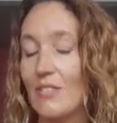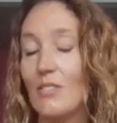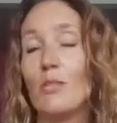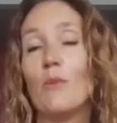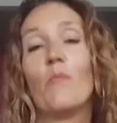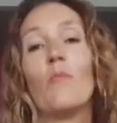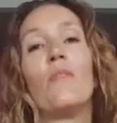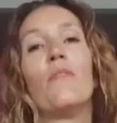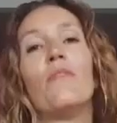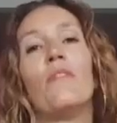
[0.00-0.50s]

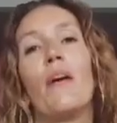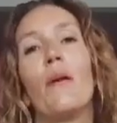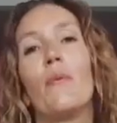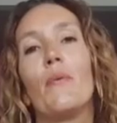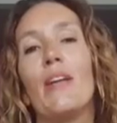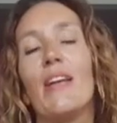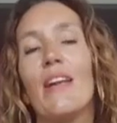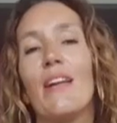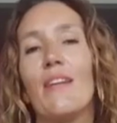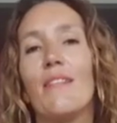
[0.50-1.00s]
someone
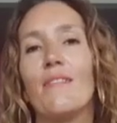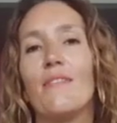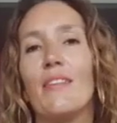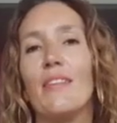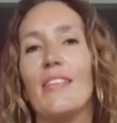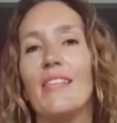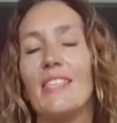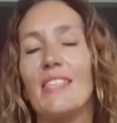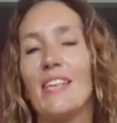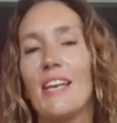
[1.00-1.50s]
very
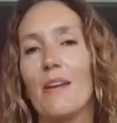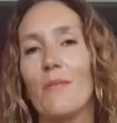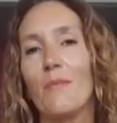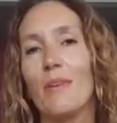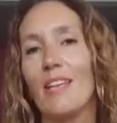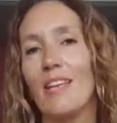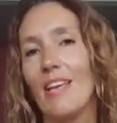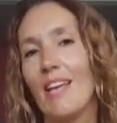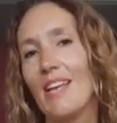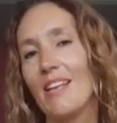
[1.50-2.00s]
loving,
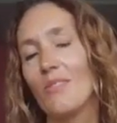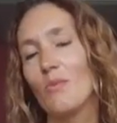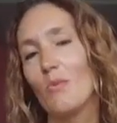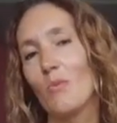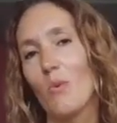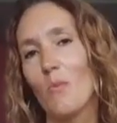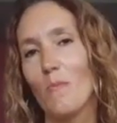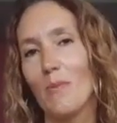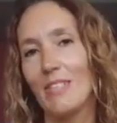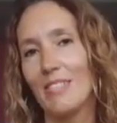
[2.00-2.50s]
caring, and
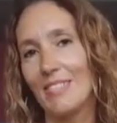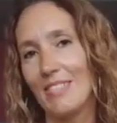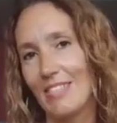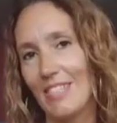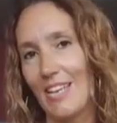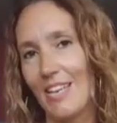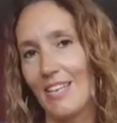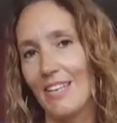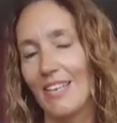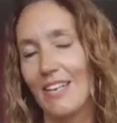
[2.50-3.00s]

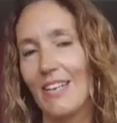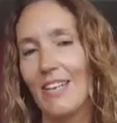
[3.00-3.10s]
romantic,